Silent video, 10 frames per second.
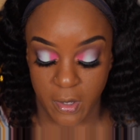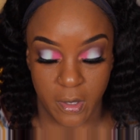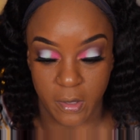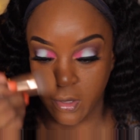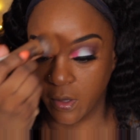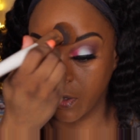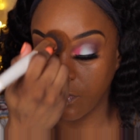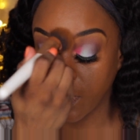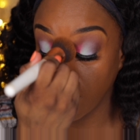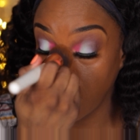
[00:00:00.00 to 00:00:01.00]
And then if
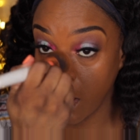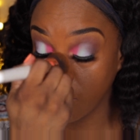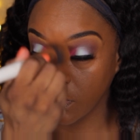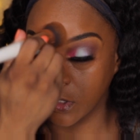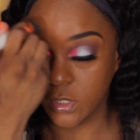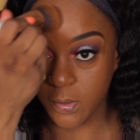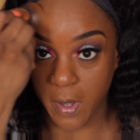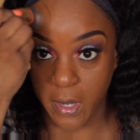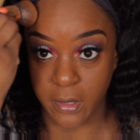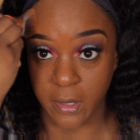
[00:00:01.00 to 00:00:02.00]
I have a little
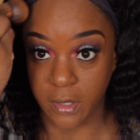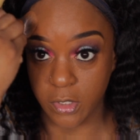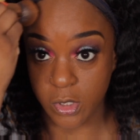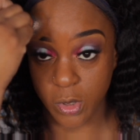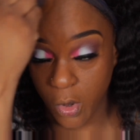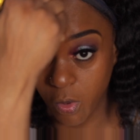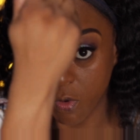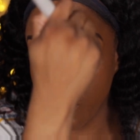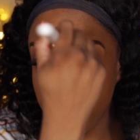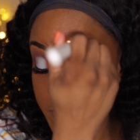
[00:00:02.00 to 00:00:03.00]
spot, then I'll just go
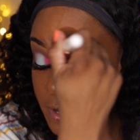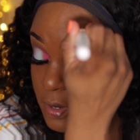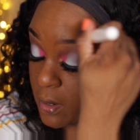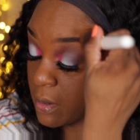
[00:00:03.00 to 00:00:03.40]
over it.